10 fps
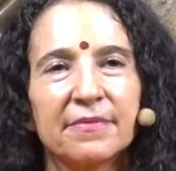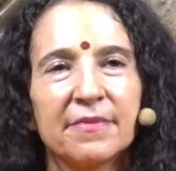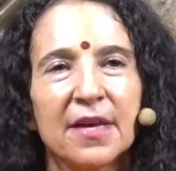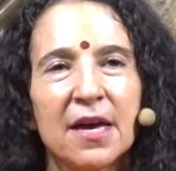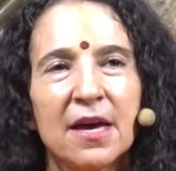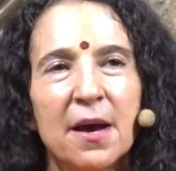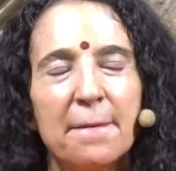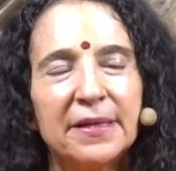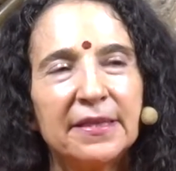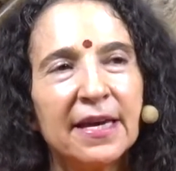
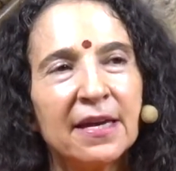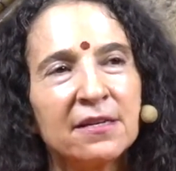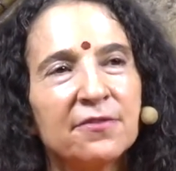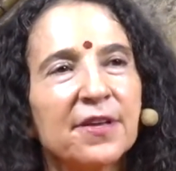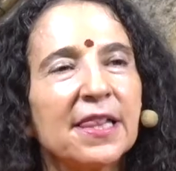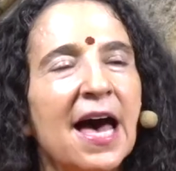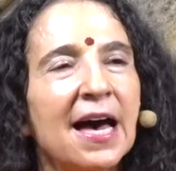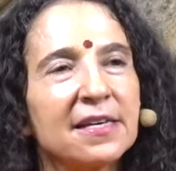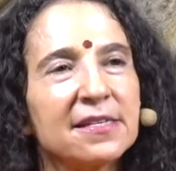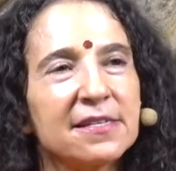But at the end of
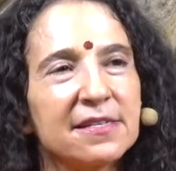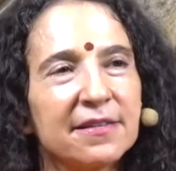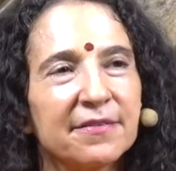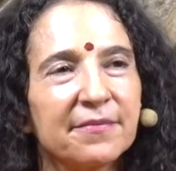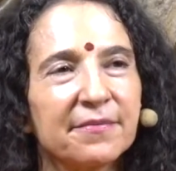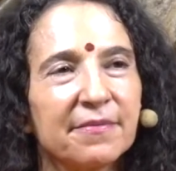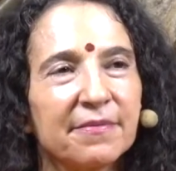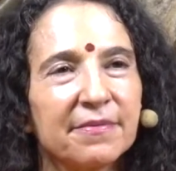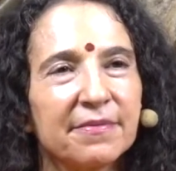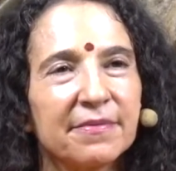class,
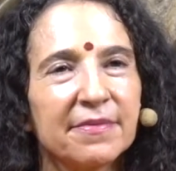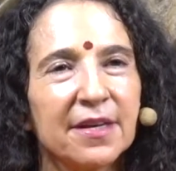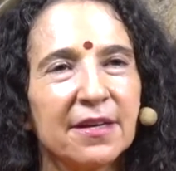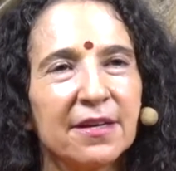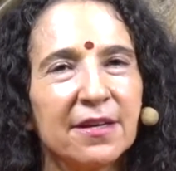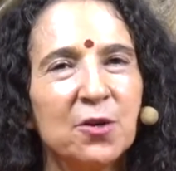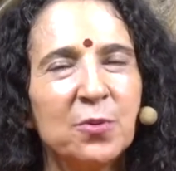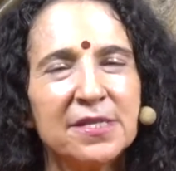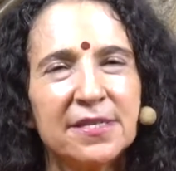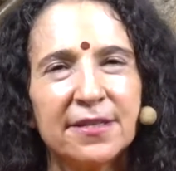you
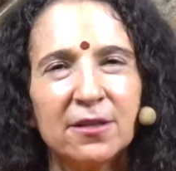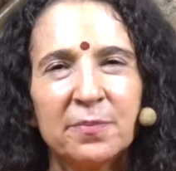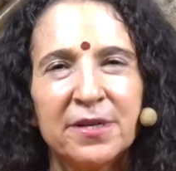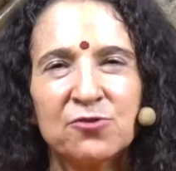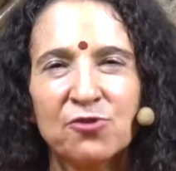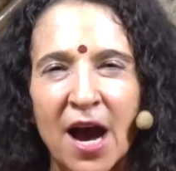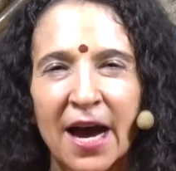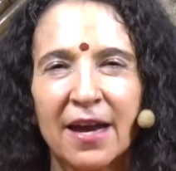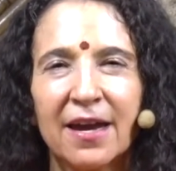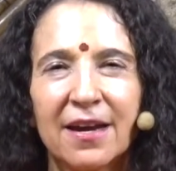would still be
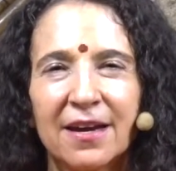dry.